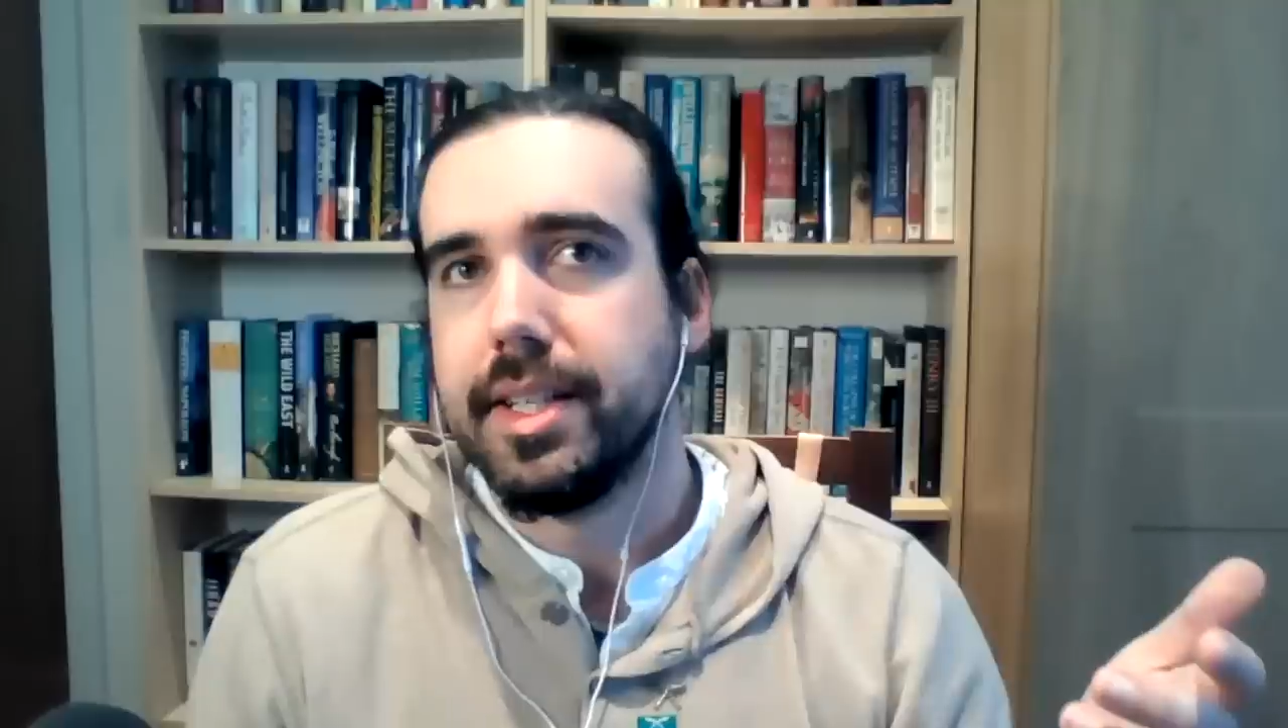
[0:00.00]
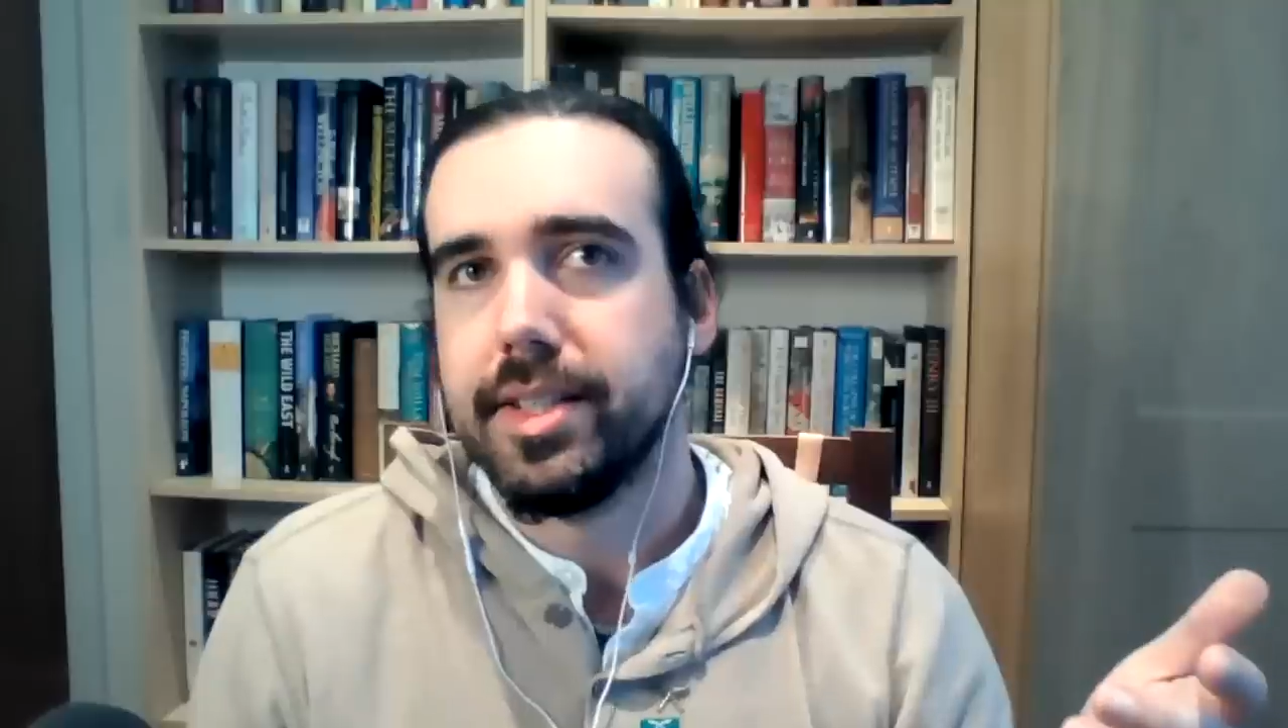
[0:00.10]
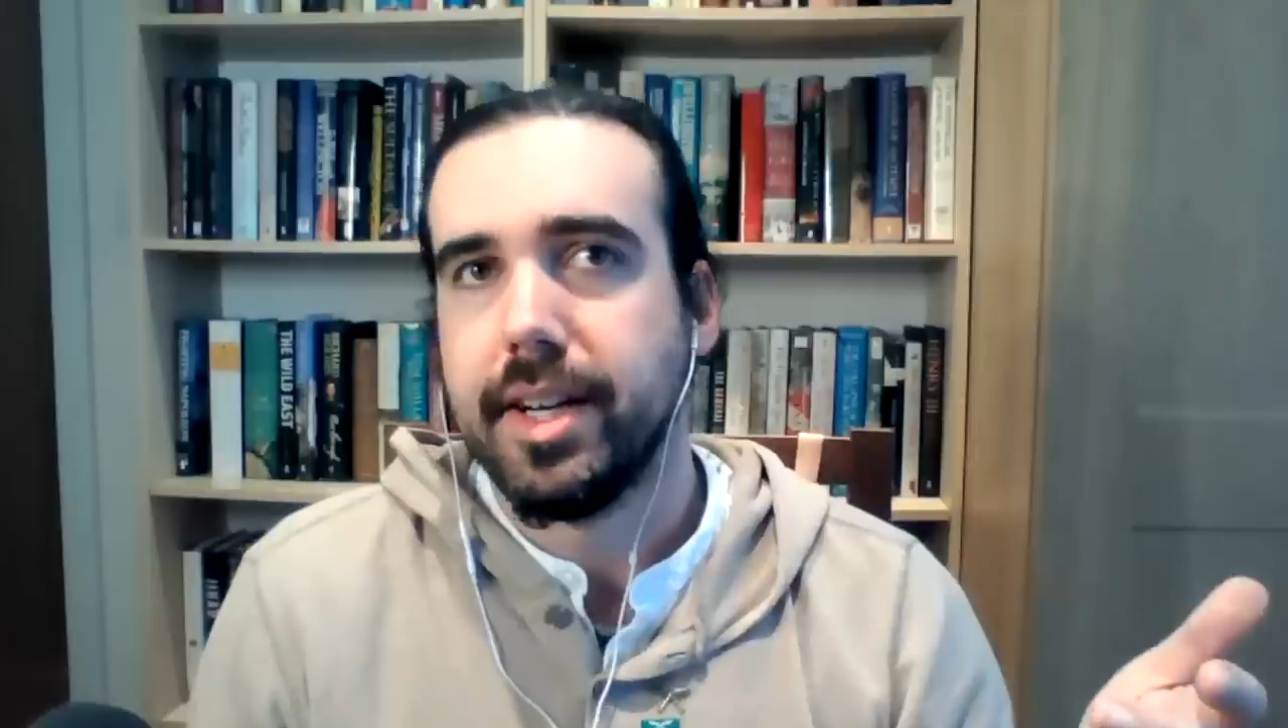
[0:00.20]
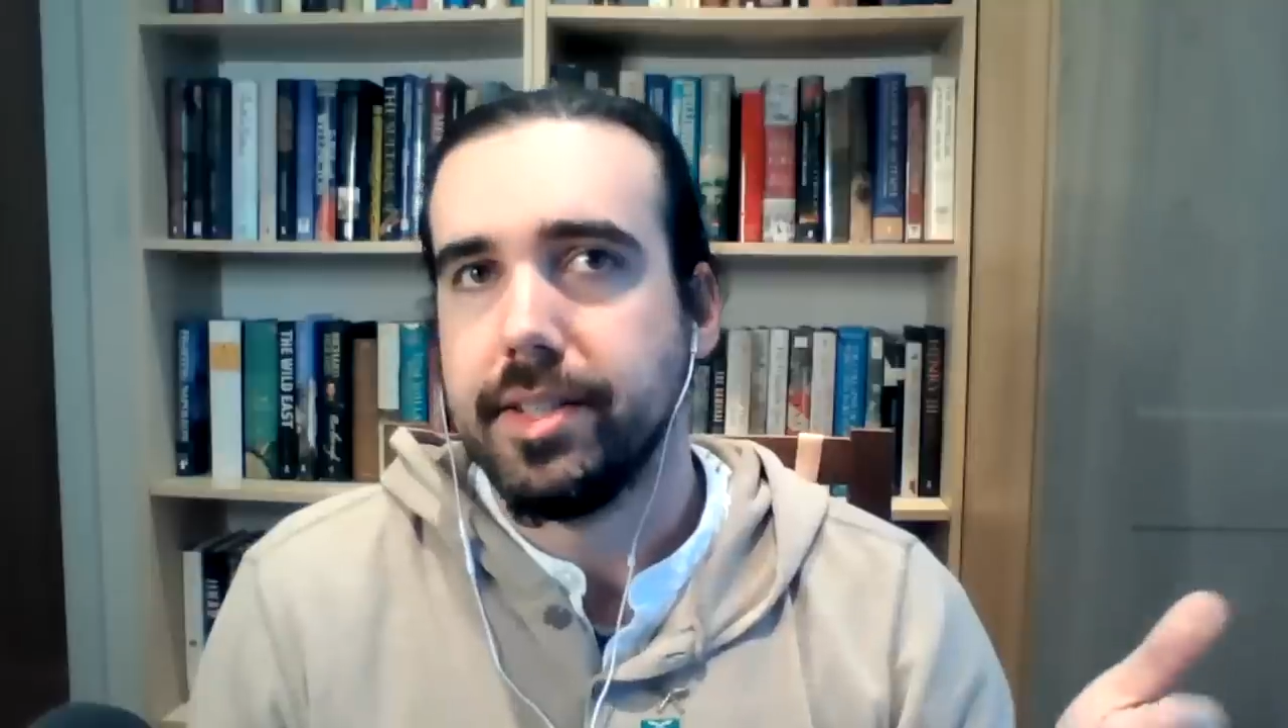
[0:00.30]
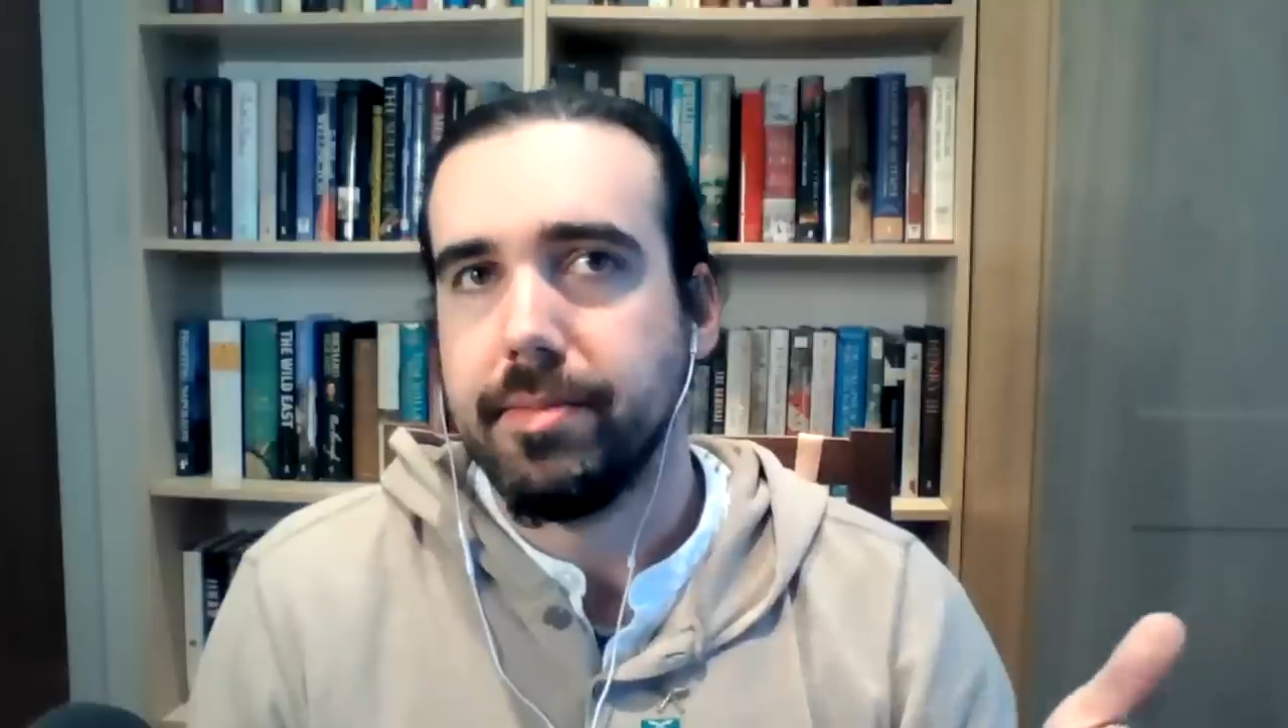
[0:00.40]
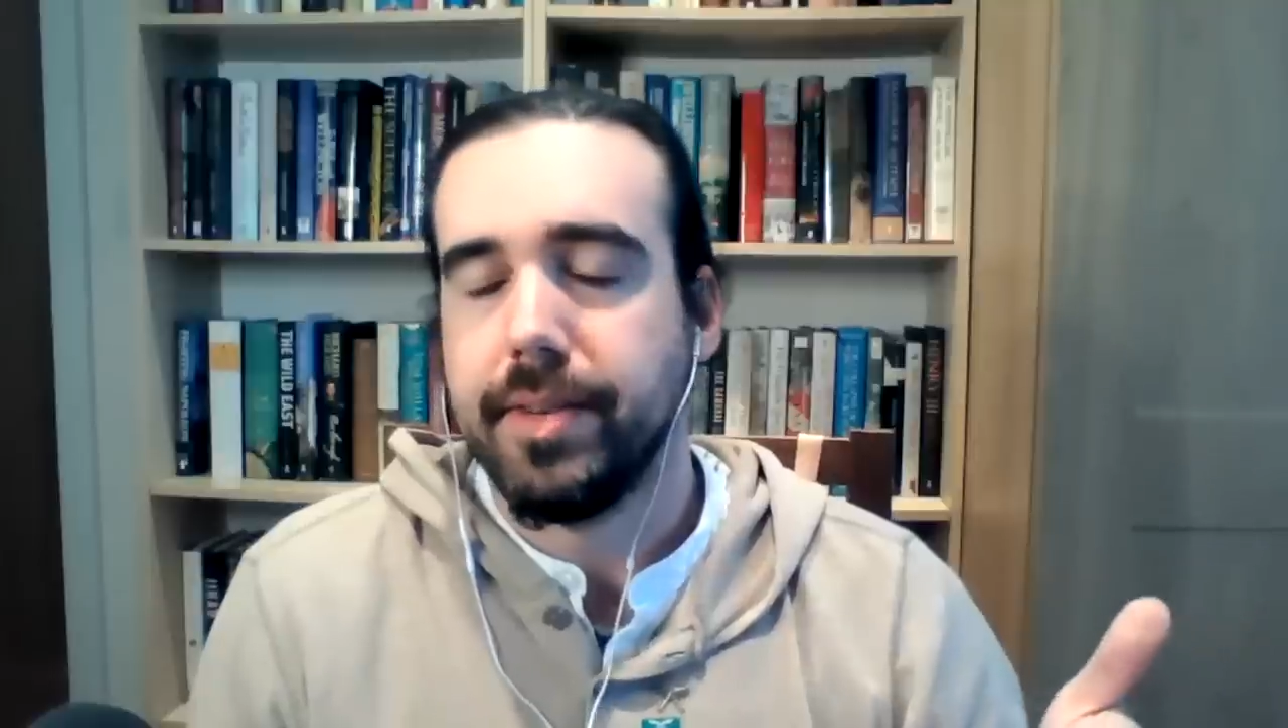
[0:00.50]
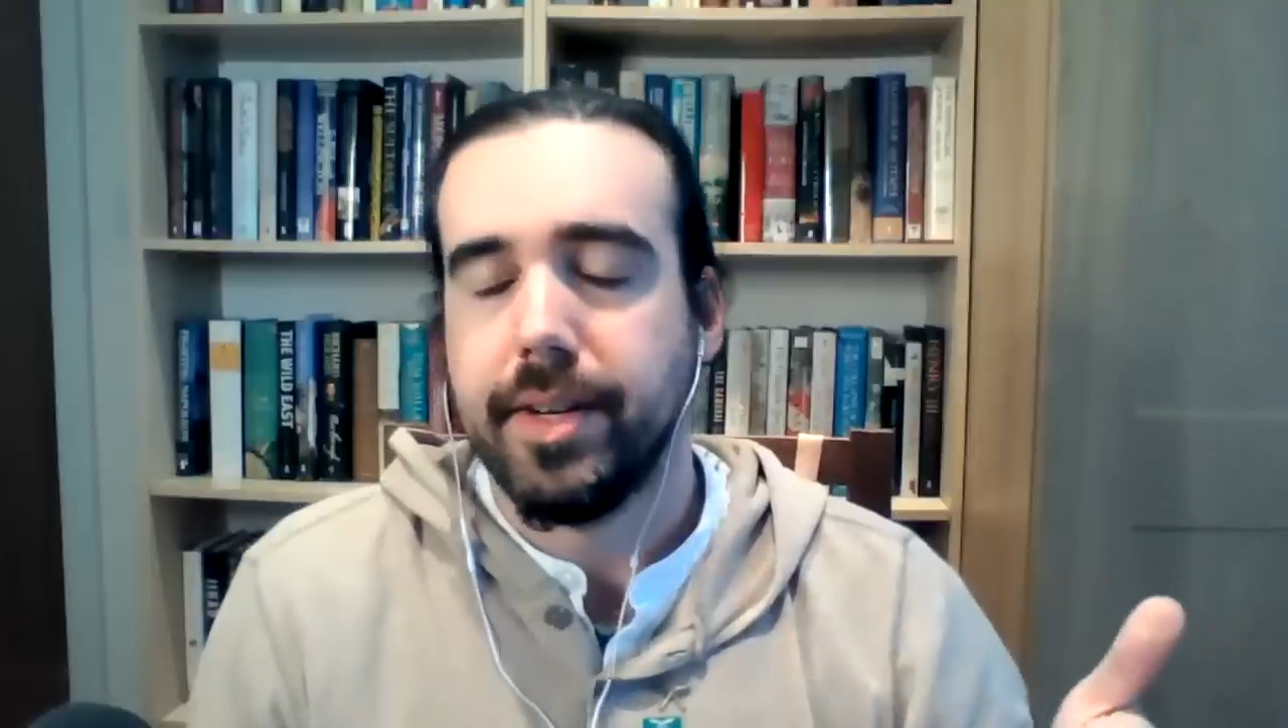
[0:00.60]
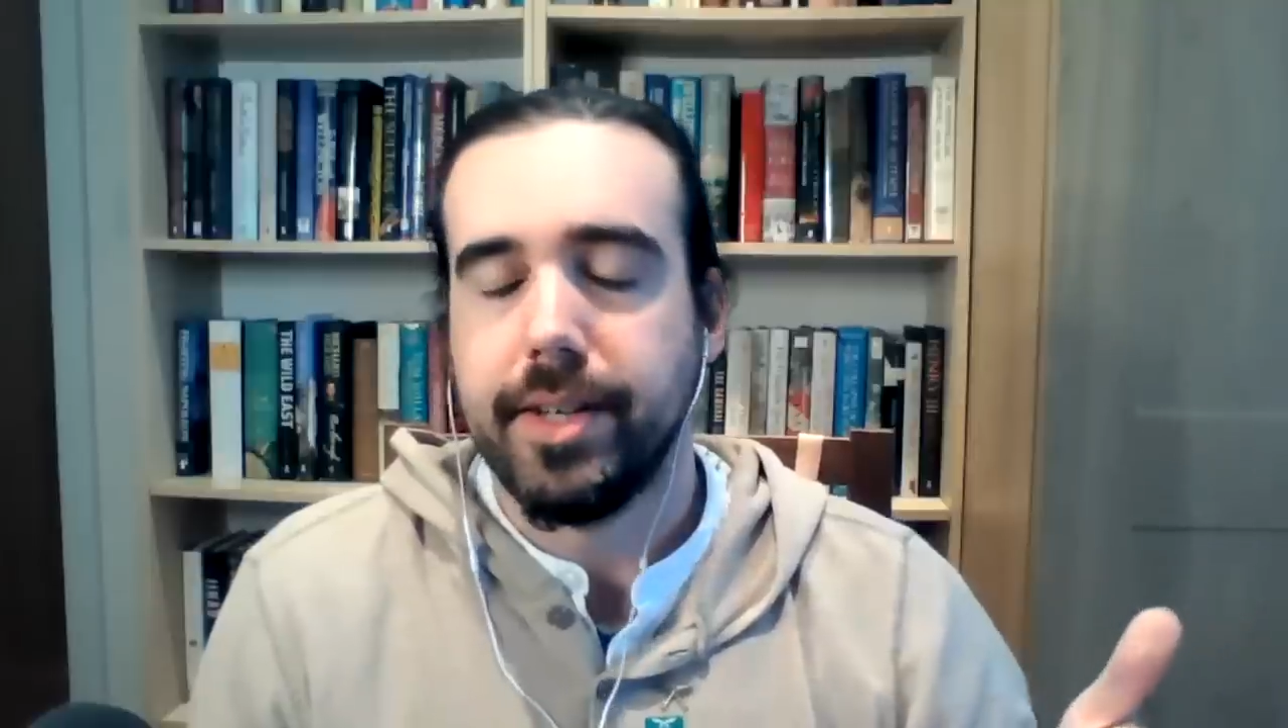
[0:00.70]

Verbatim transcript: Started